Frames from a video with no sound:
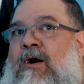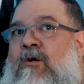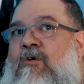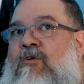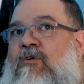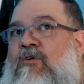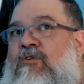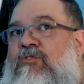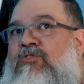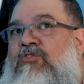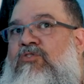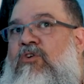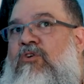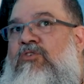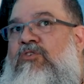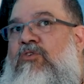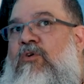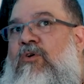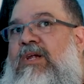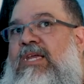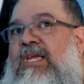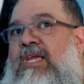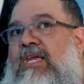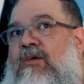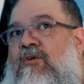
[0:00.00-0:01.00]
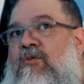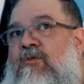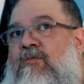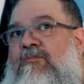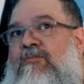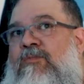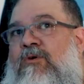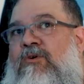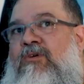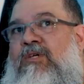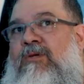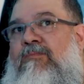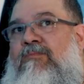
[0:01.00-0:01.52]
control your
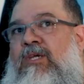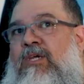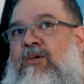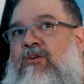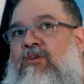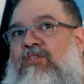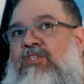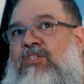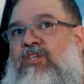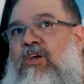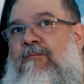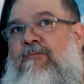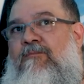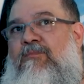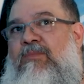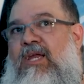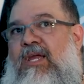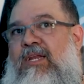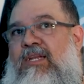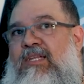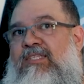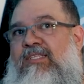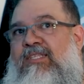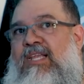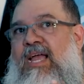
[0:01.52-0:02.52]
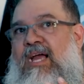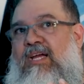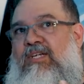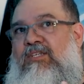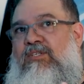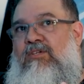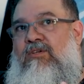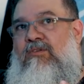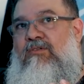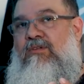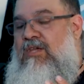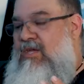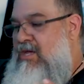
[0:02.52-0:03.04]
ego, because sometimes it's
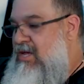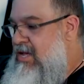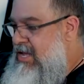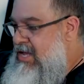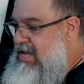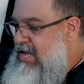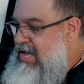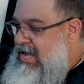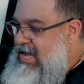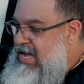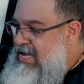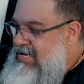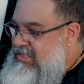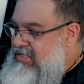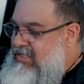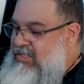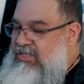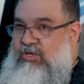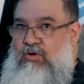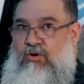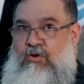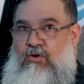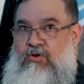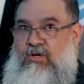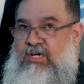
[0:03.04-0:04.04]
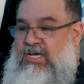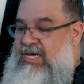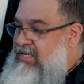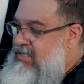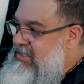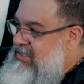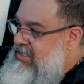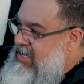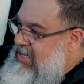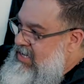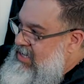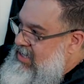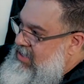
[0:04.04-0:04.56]
action. And if you look at
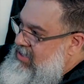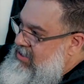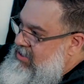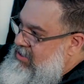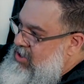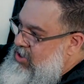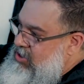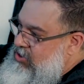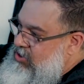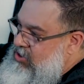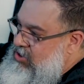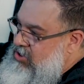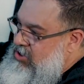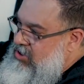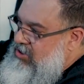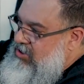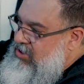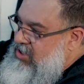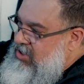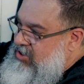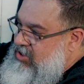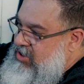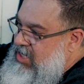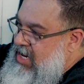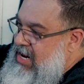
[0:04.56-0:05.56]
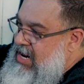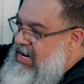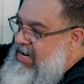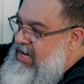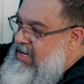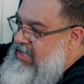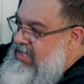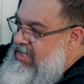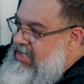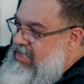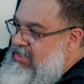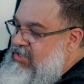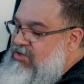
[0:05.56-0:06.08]
the child
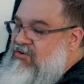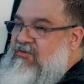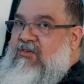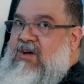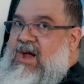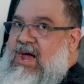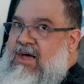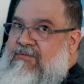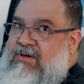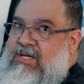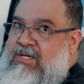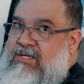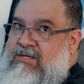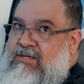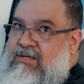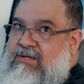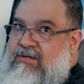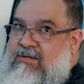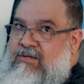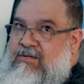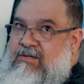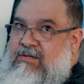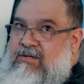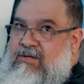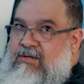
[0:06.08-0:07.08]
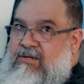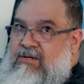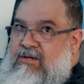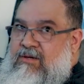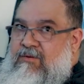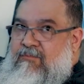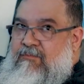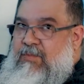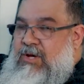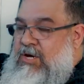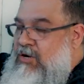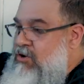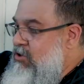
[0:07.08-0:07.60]
is grabbing,
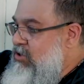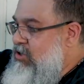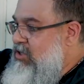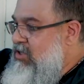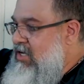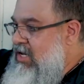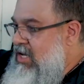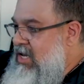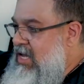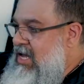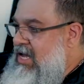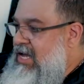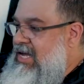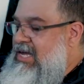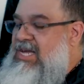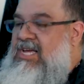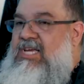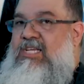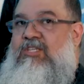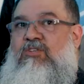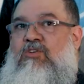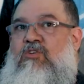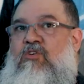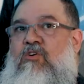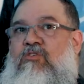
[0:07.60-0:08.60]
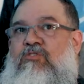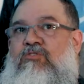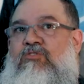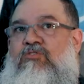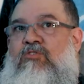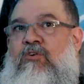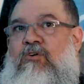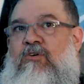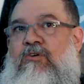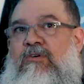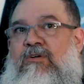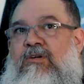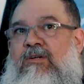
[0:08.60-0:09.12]
because he is
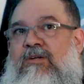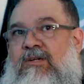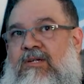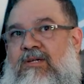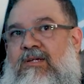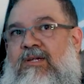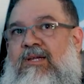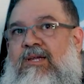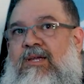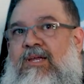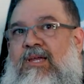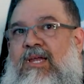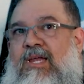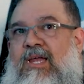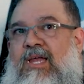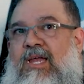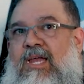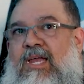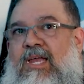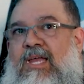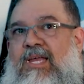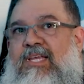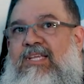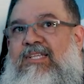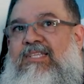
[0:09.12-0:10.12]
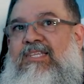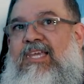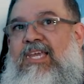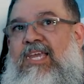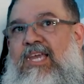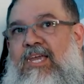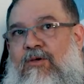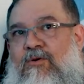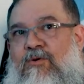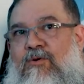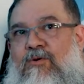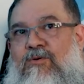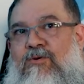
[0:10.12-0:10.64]
control his
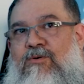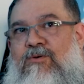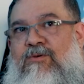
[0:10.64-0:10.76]
ego